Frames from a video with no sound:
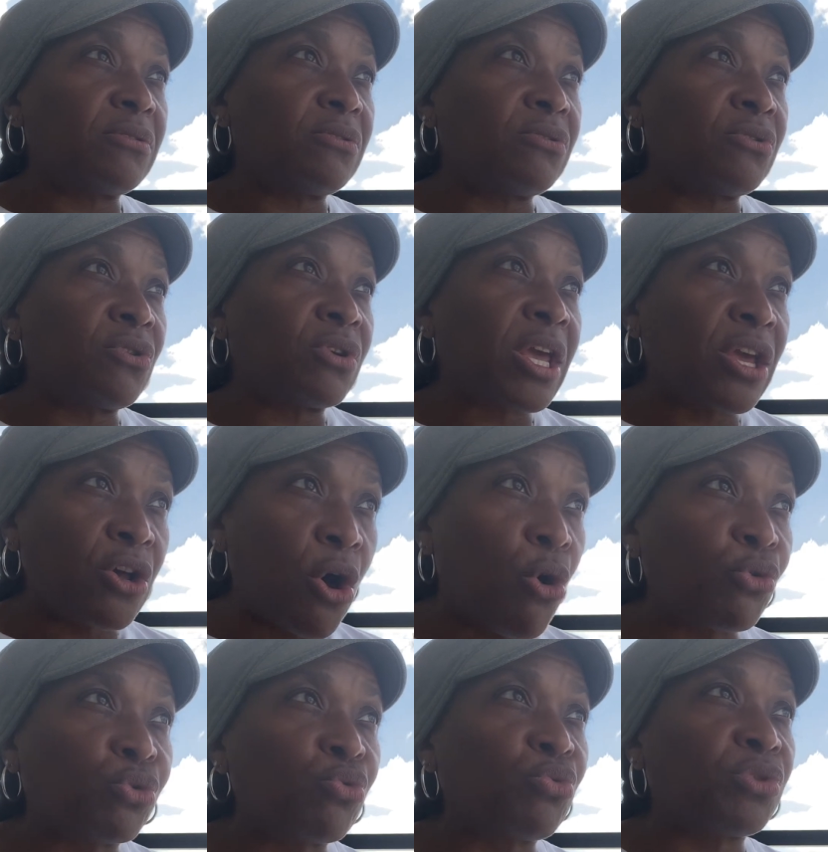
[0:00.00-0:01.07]
you know they
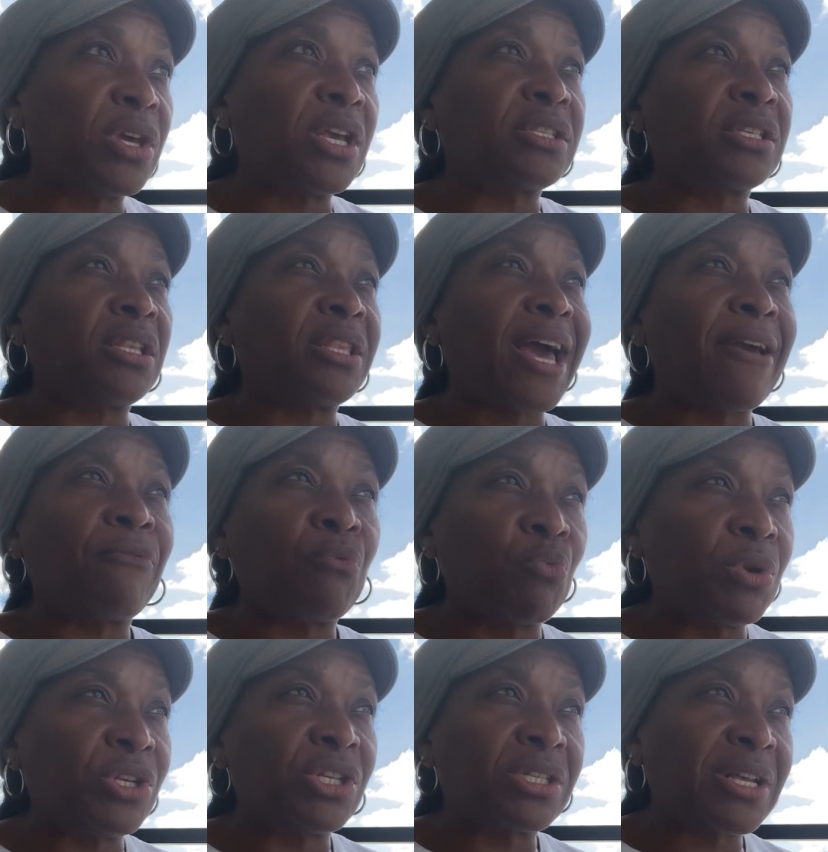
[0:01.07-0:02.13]
go through things in life and
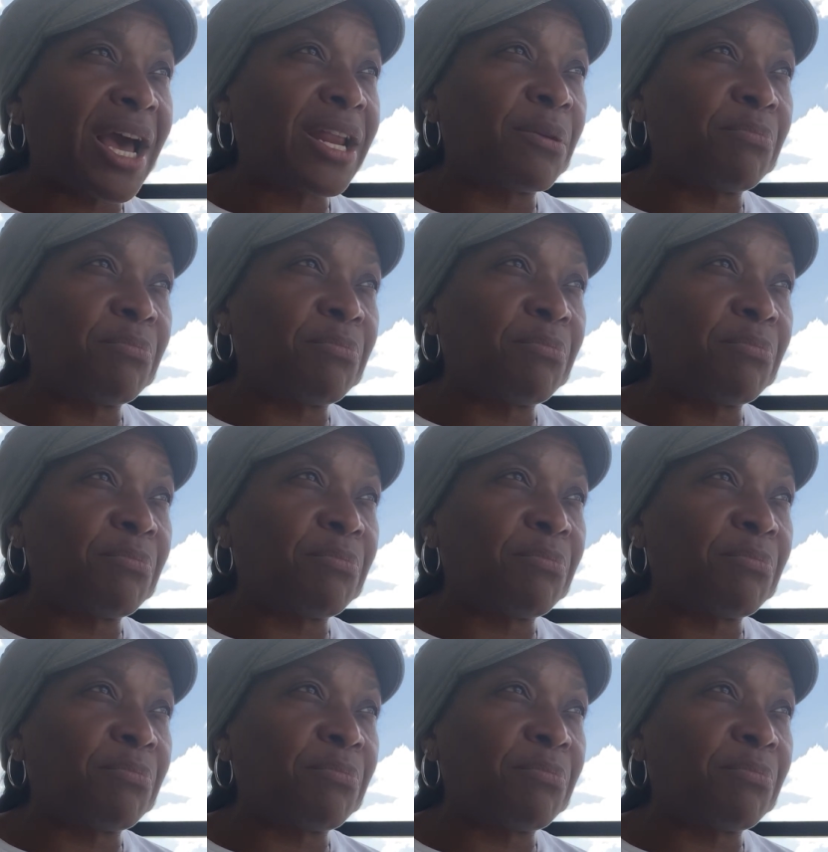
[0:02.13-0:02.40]
we just got to